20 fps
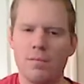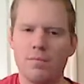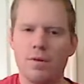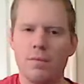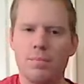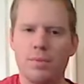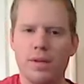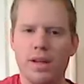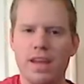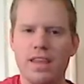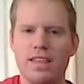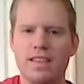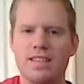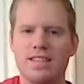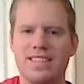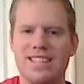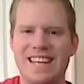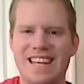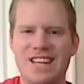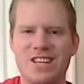but play this
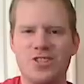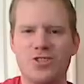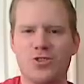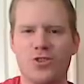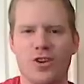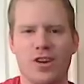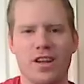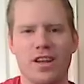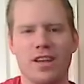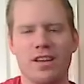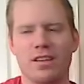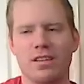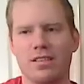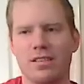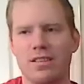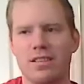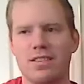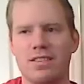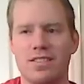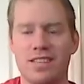D string
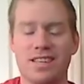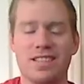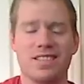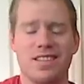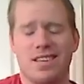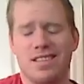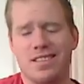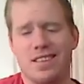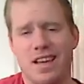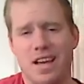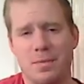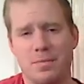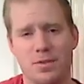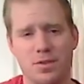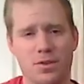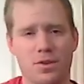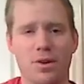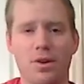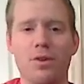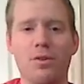16 times
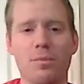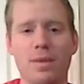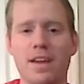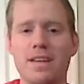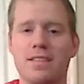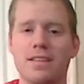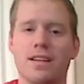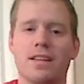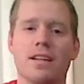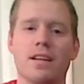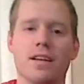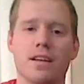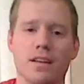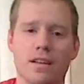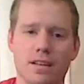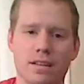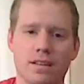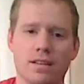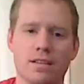in a row, basically.